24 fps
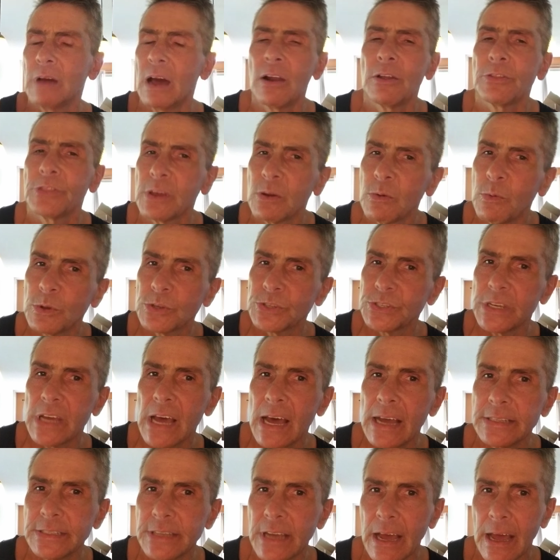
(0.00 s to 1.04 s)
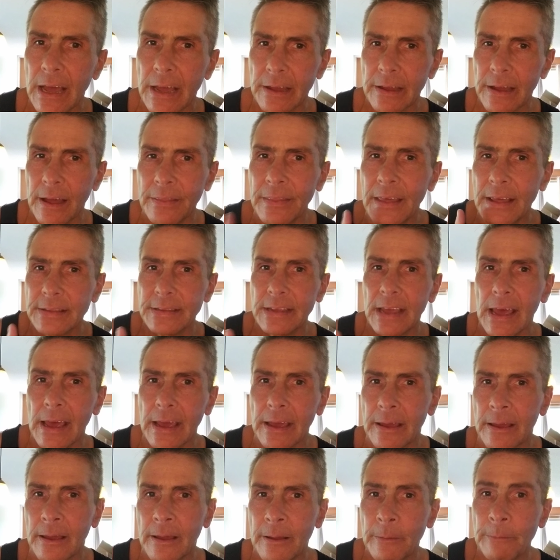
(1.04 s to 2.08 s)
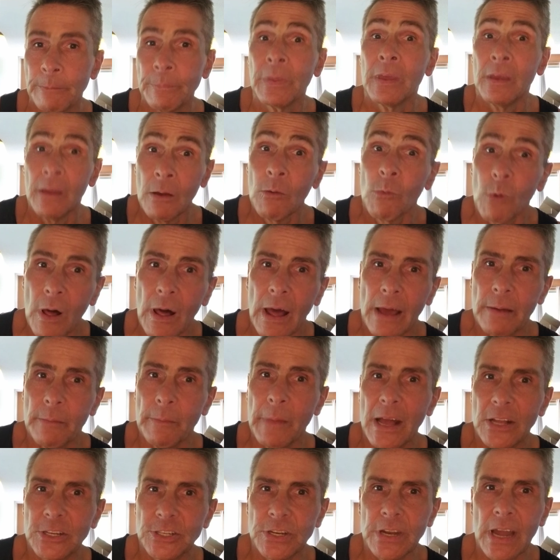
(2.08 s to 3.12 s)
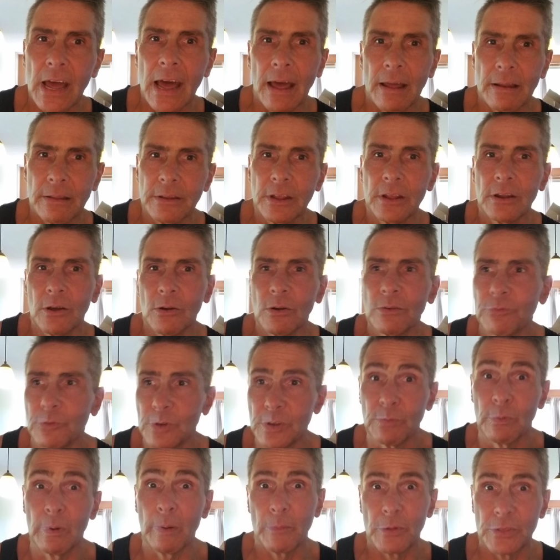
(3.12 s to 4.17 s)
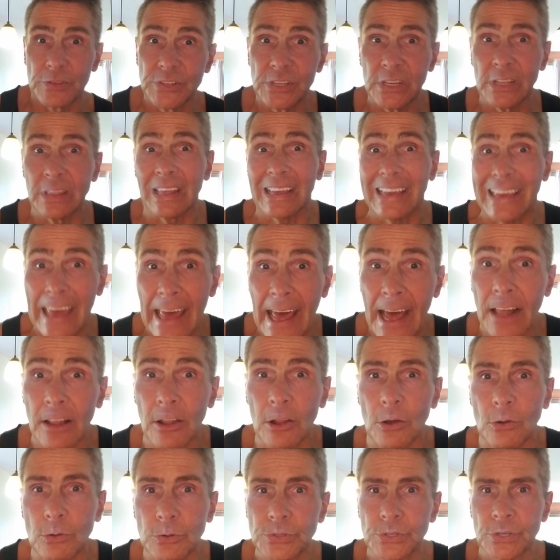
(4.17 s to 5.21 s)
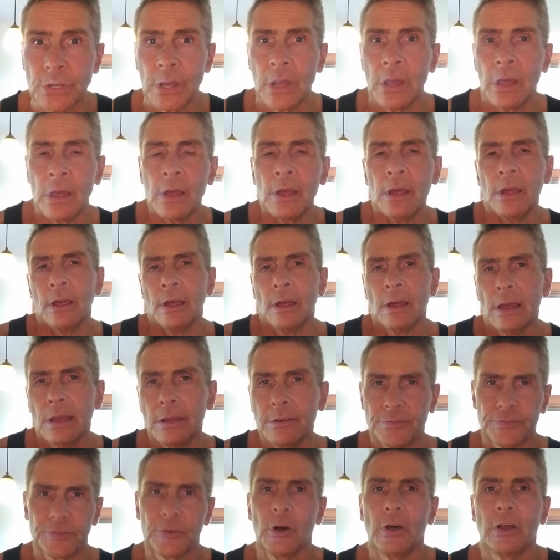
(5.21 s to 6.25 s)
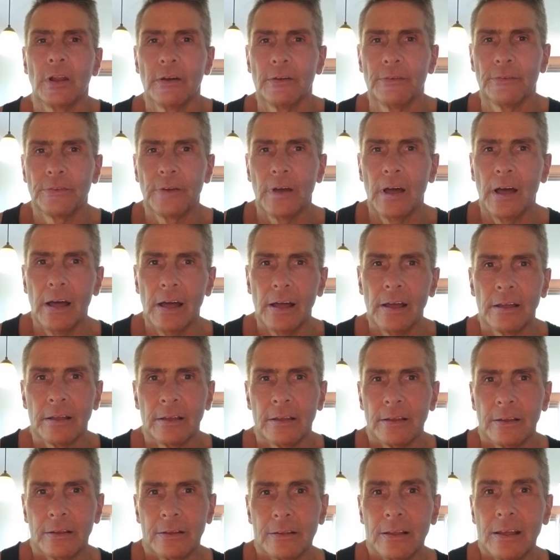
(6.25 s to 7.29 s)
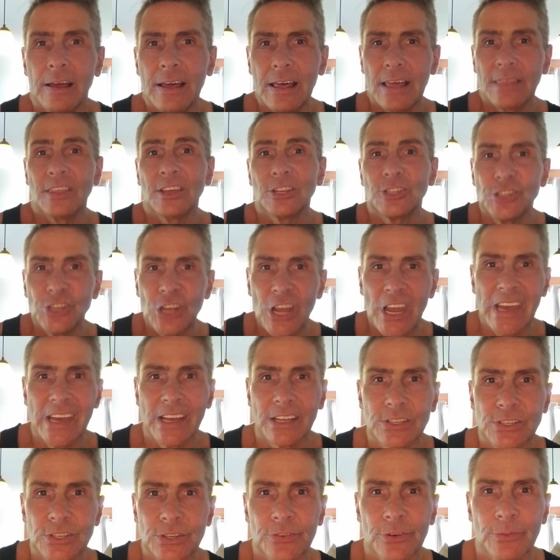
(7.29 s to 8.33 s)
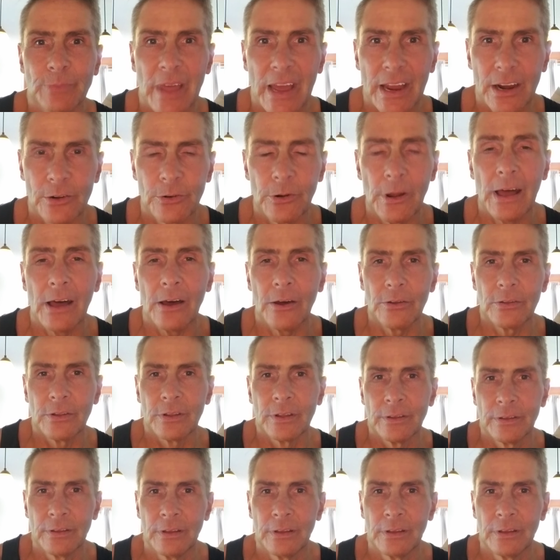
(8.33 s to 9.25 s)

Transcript: I don't think we'll see eye to eye on that day. Well, I imagine not. You know, if we remember seeing the gallows in front of, and the chants from that crowd,